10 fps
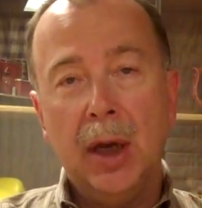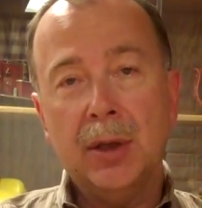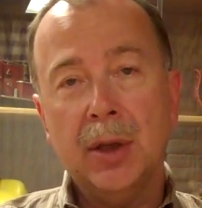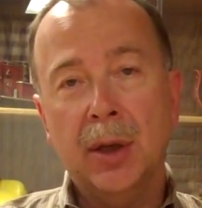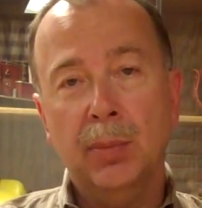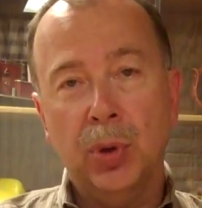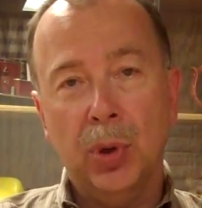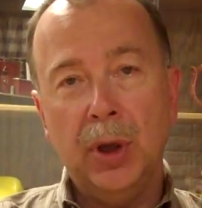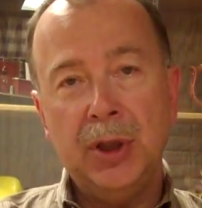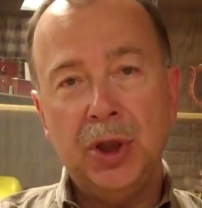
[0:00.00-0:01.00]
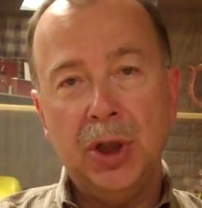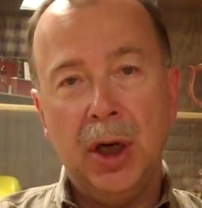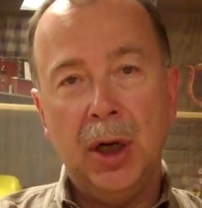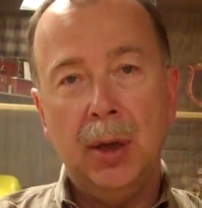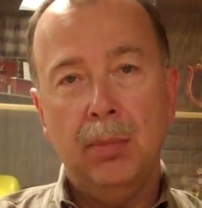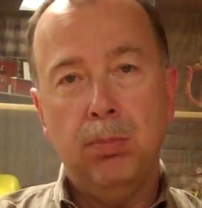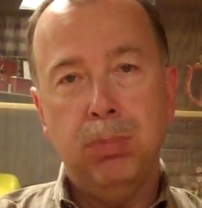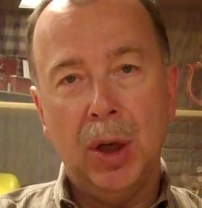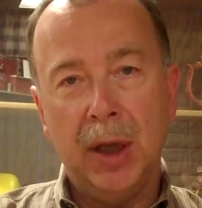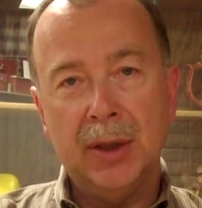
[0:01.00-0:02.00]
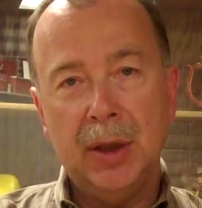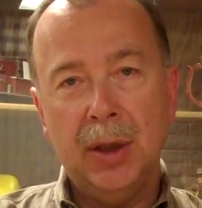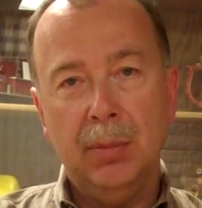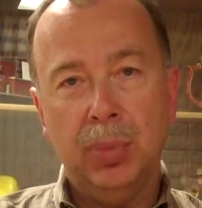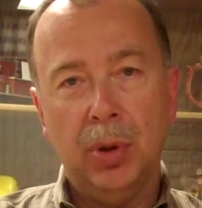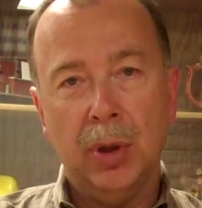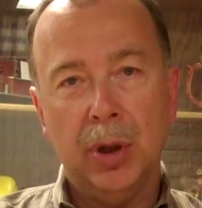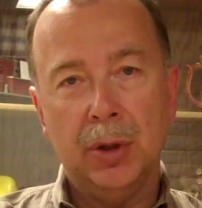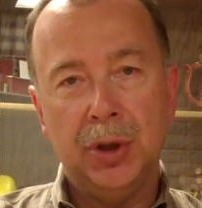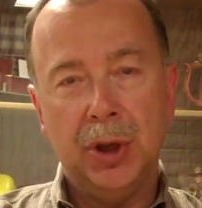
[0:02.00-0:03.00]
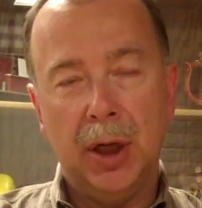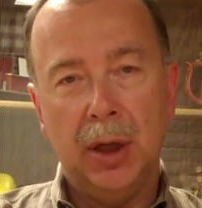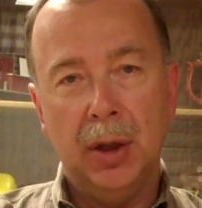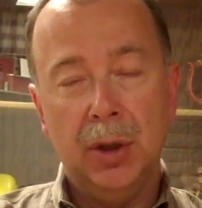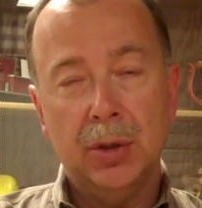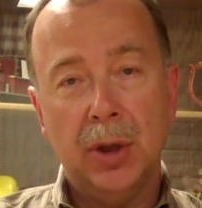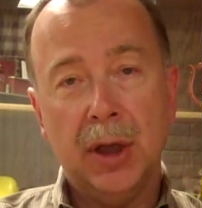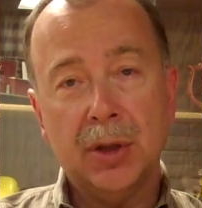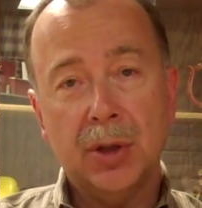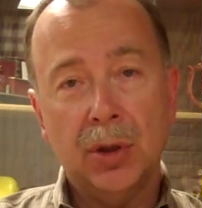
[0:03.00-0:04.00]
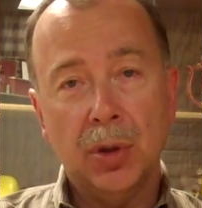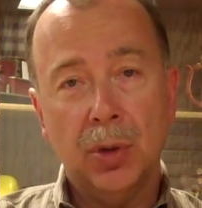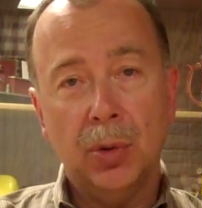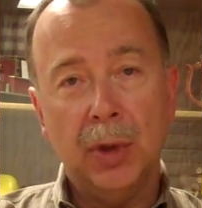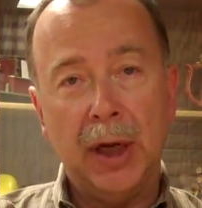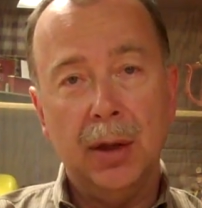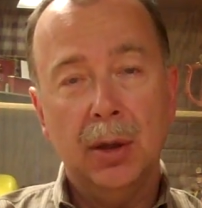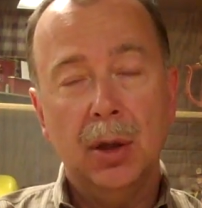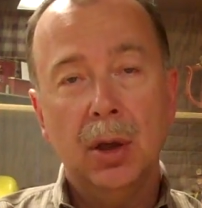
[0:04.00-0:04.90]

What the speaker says: It's the employee's share plus the employer's share. So that's the total rate.